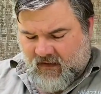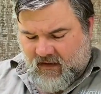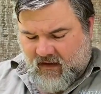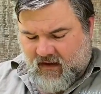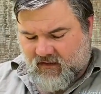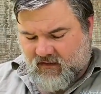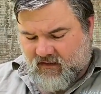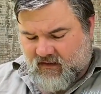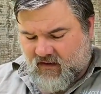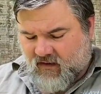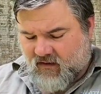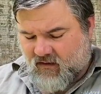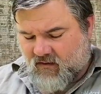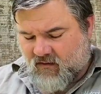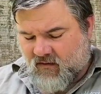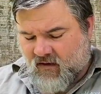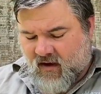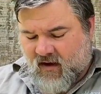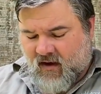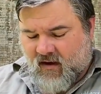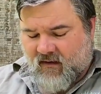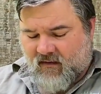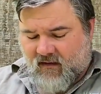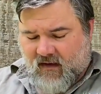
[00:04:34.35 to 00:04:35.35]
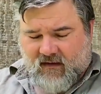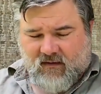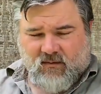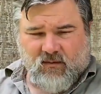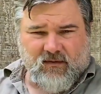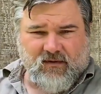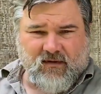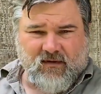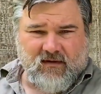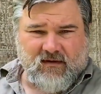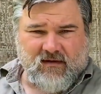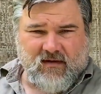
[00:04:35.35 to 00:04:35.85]
And so that's
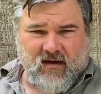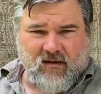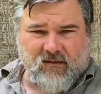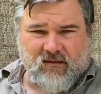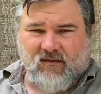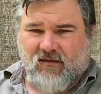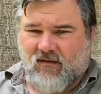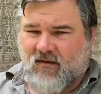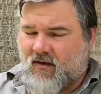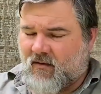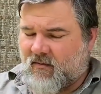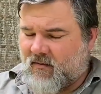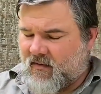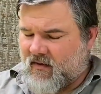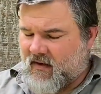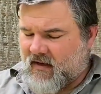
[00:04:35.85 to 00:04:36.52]
what this comes from,